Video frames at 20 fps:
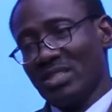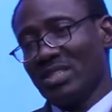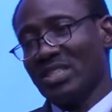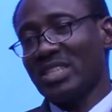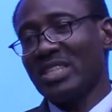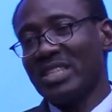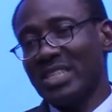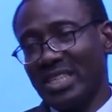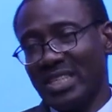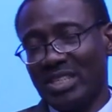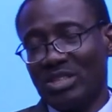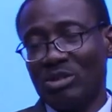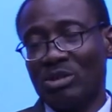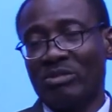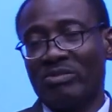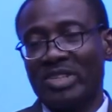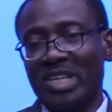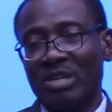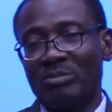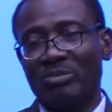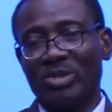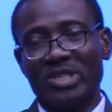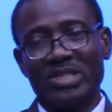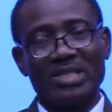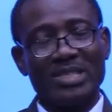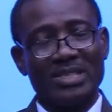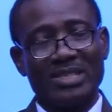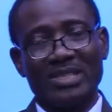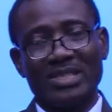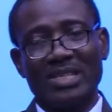the need of that
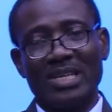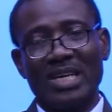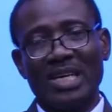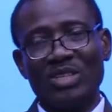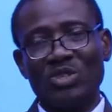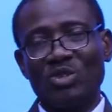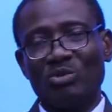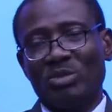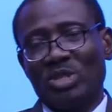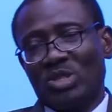person and you'll be